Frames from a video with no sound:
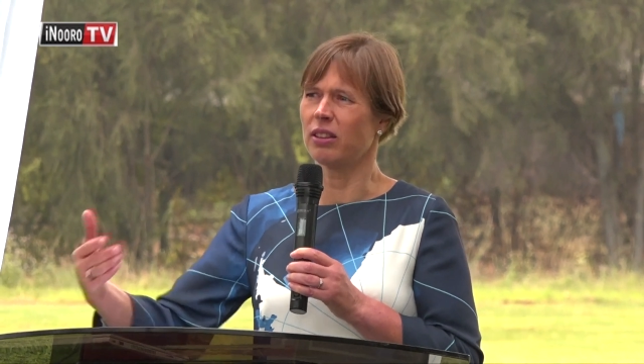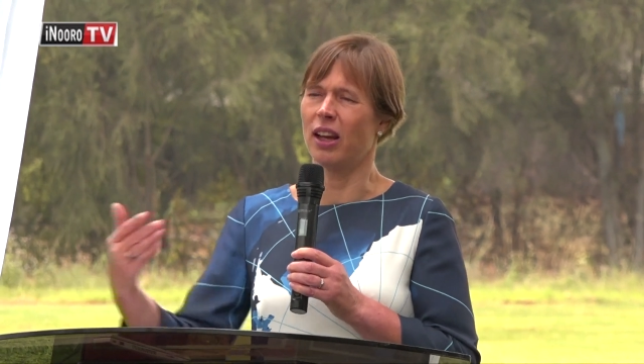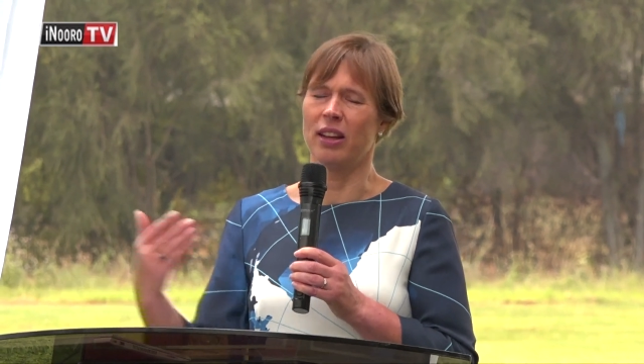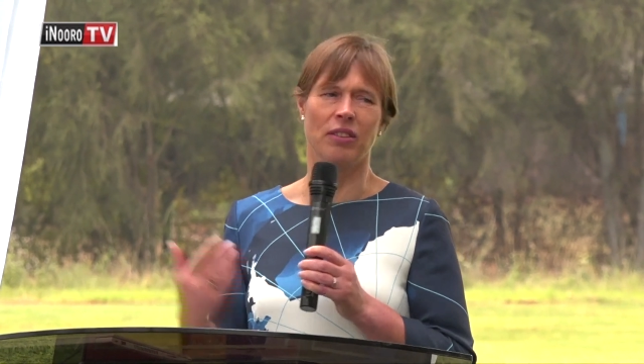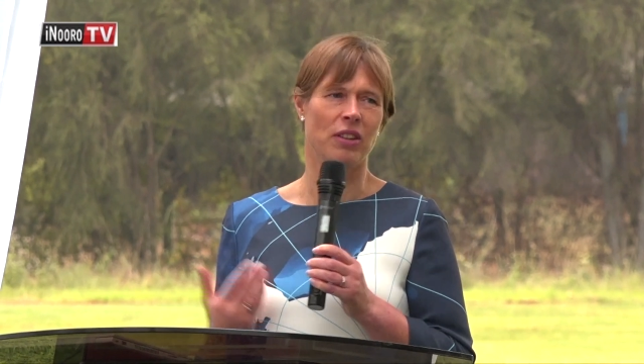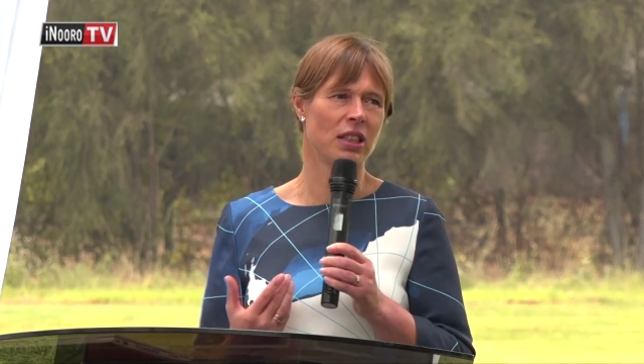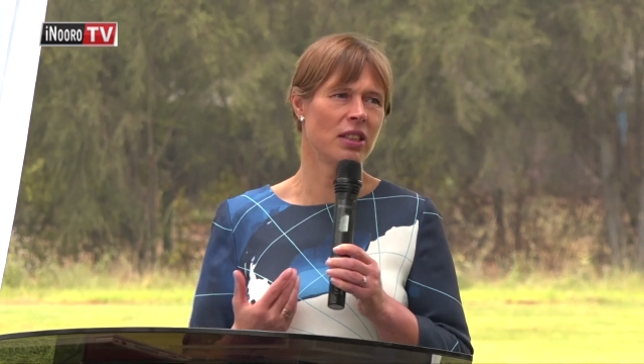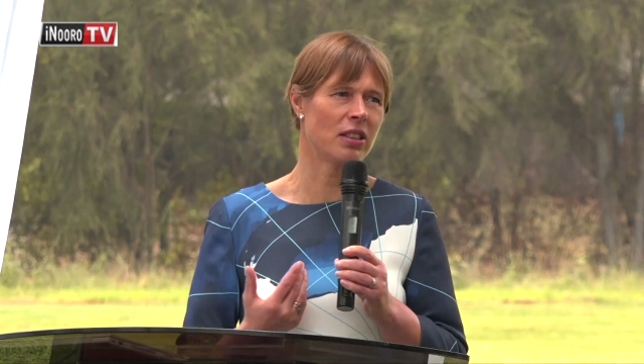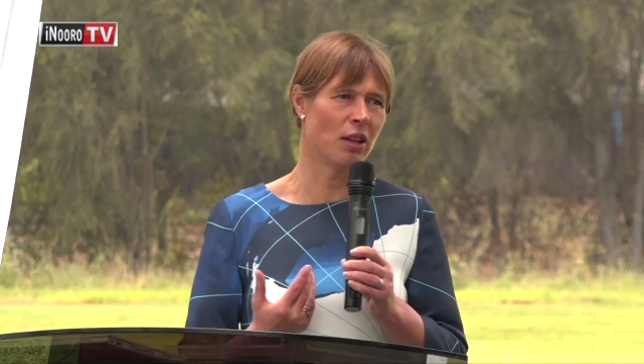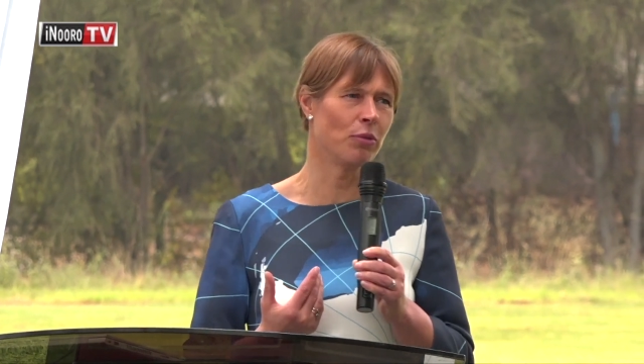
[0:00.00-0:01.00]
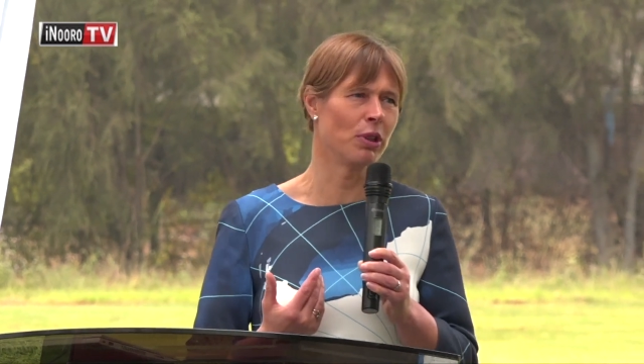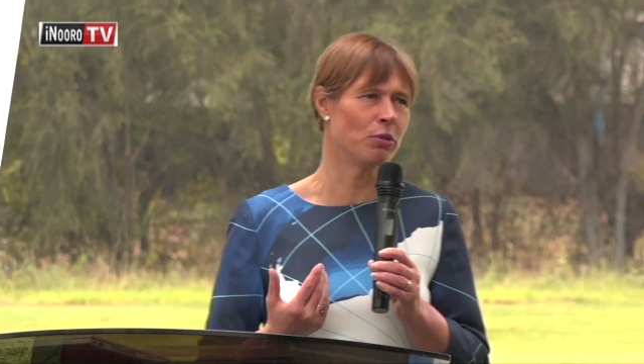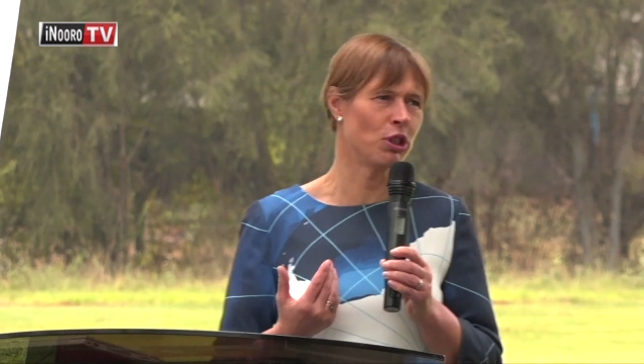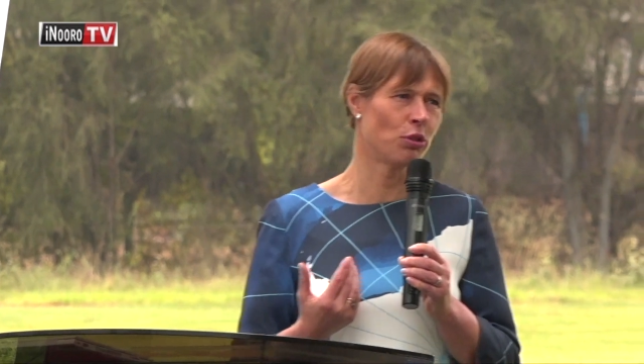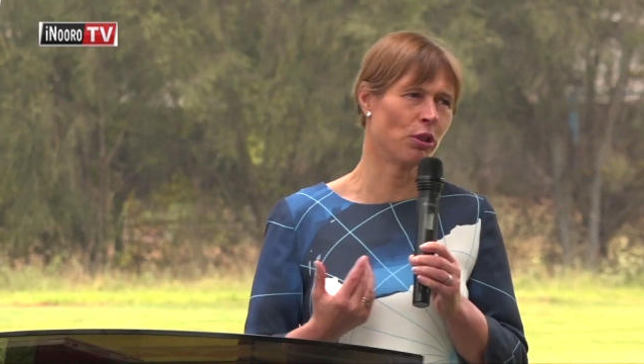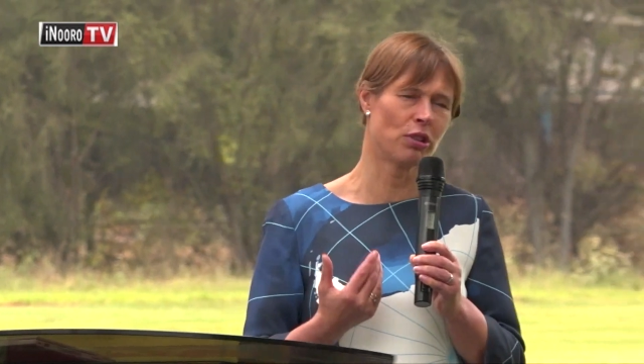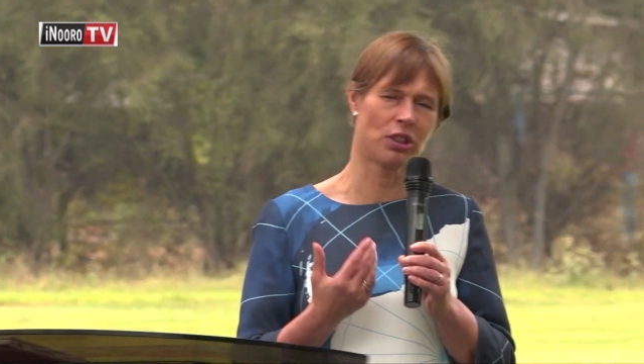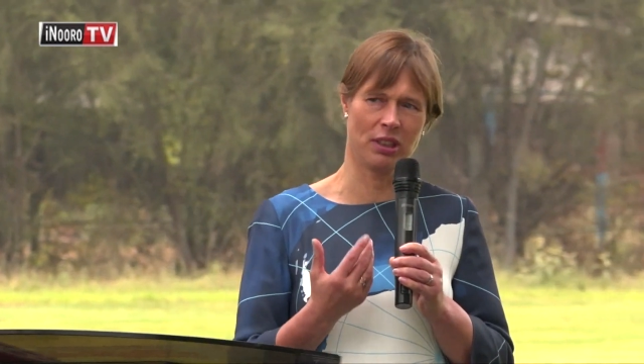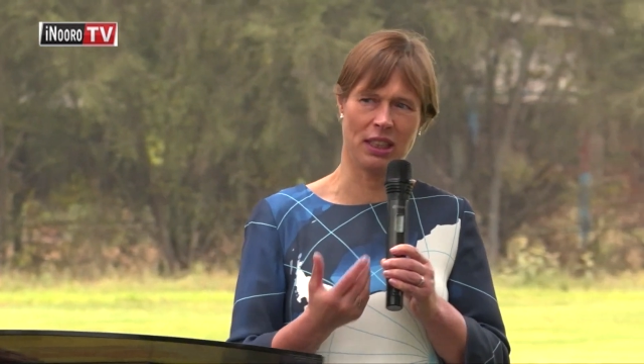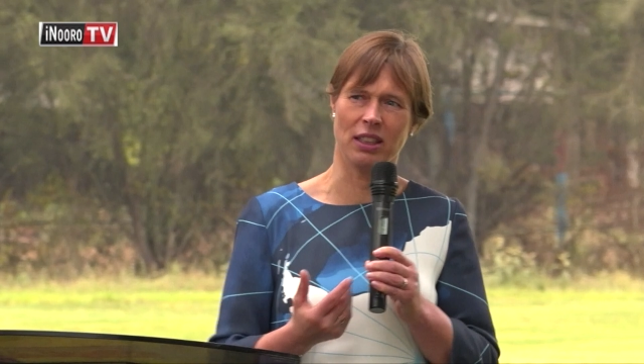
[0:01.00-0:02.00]
And this is something which we
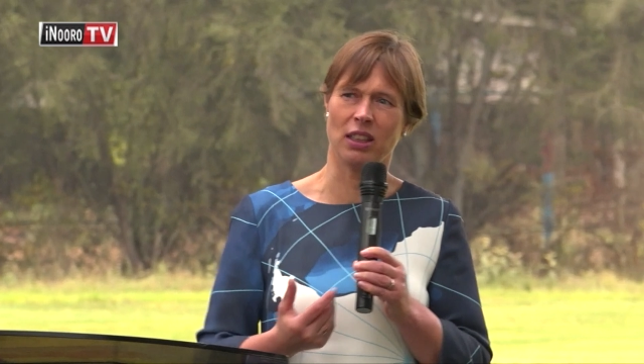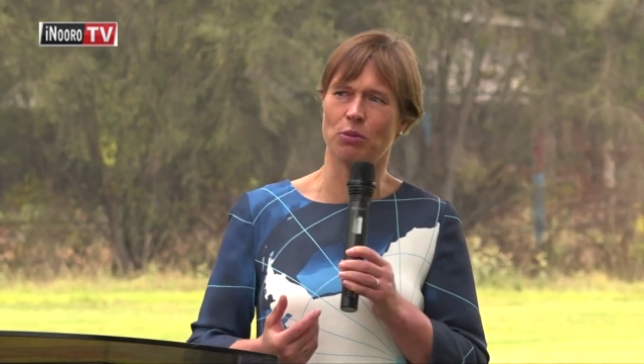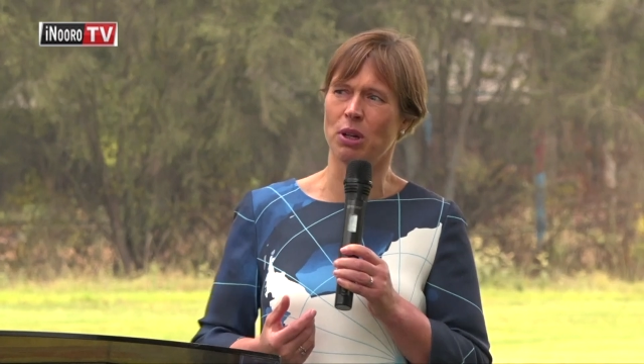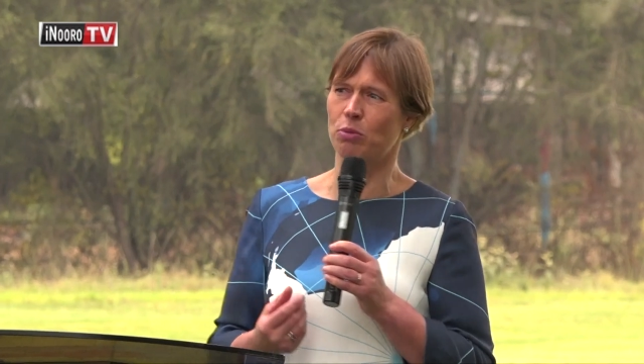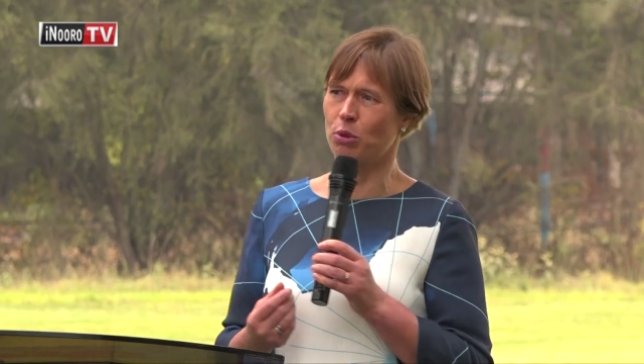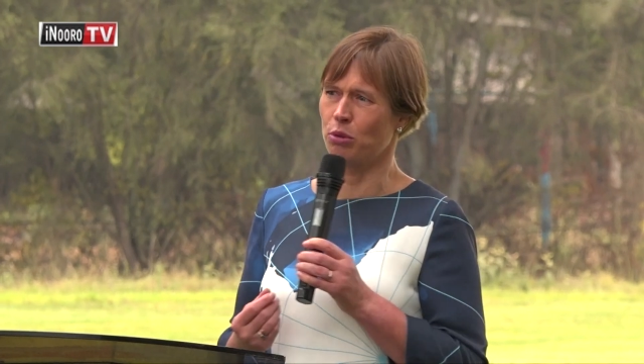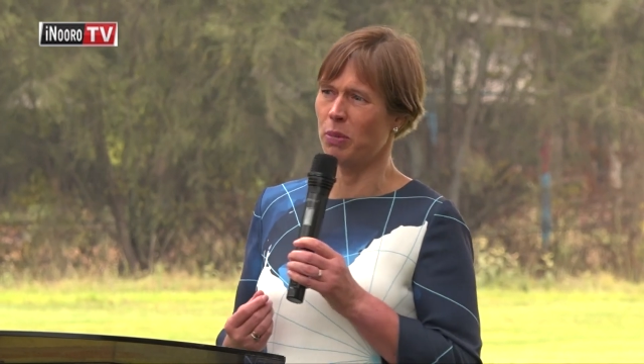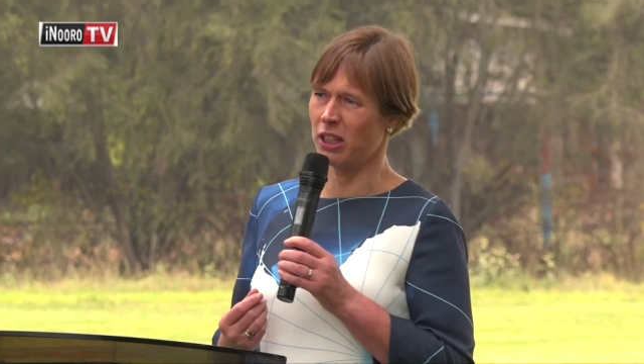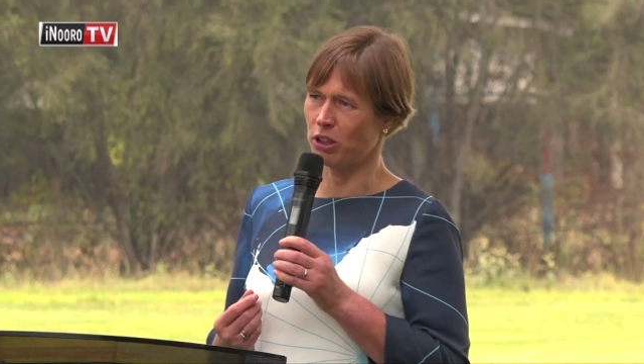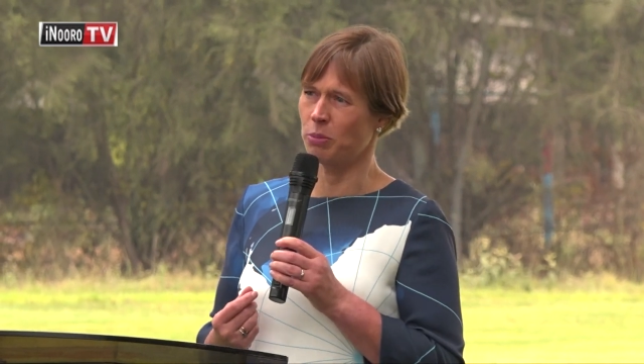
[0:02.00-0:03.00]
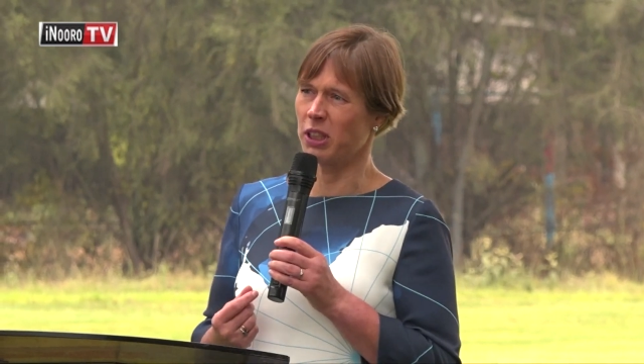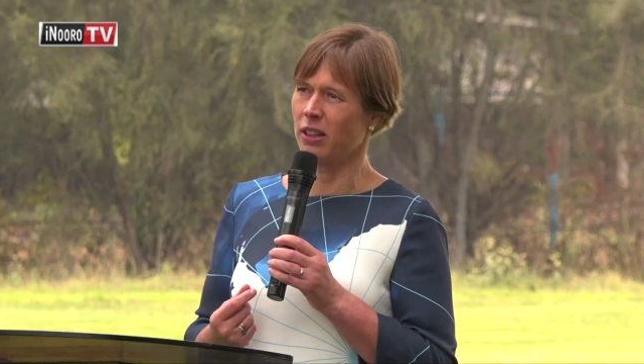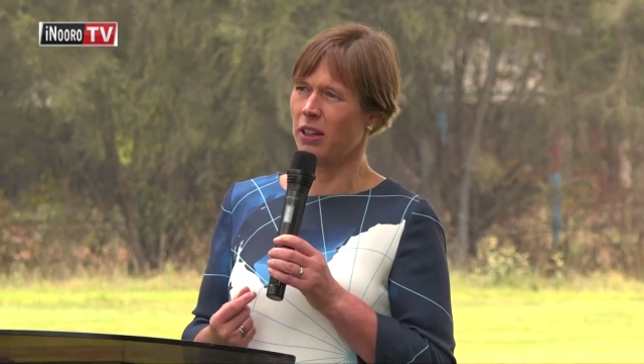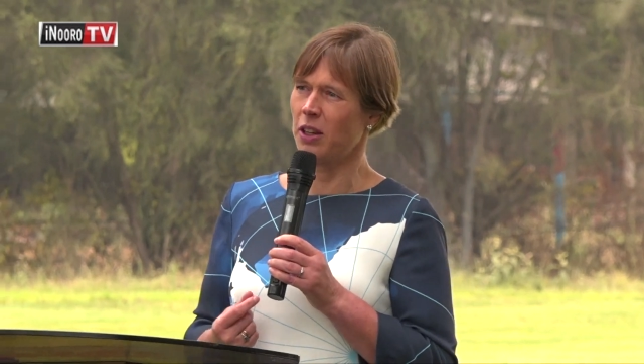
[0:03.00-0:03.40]
also need in our wood management.